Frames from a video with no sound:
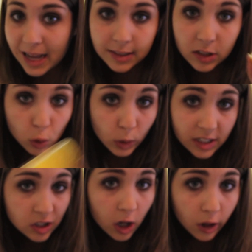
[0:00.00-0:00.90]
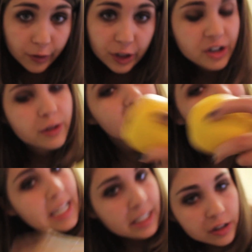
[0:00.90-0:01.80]
and squeeze all of the
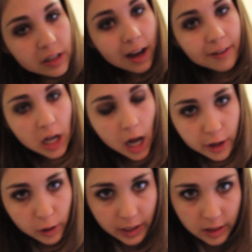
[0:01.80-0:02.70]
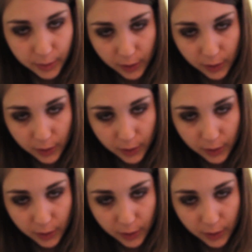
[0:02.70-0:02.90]
juice into the avocado in the